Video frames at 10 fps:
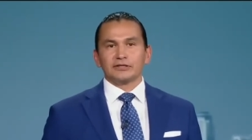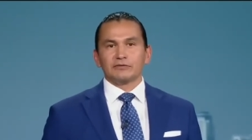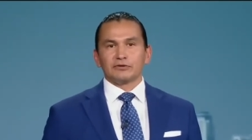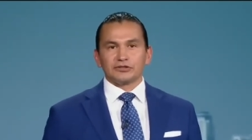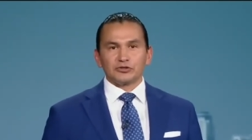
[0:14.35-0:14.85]

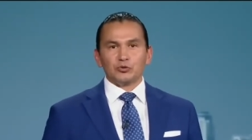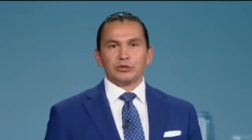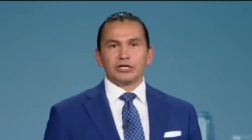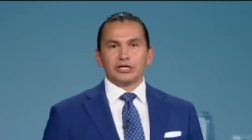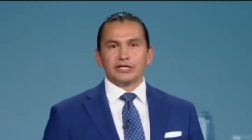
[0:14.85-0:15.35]
For so
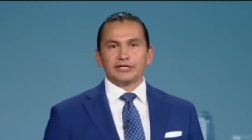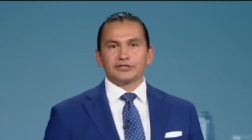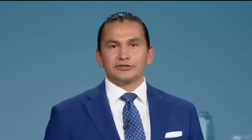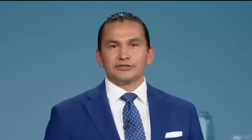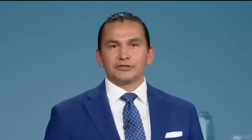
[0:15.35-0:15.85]
many of the
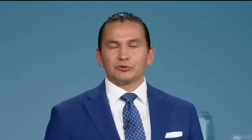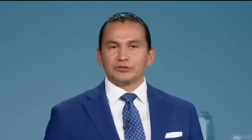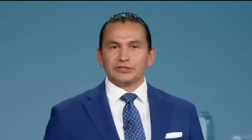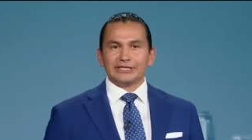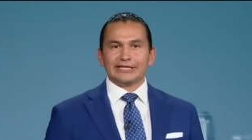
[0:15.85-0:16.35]
issues that we're
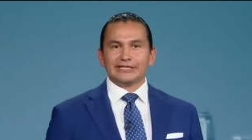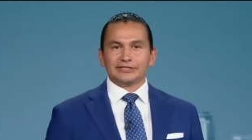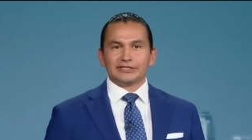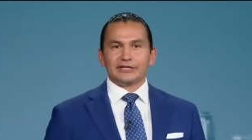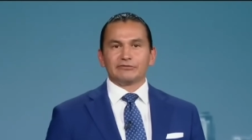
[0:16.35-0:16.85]
seeing
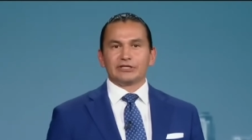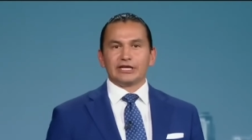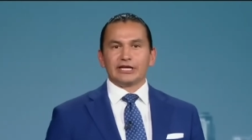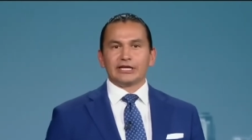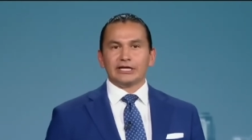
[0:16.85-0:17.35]
each and every
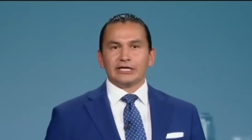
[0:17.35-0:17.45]
day,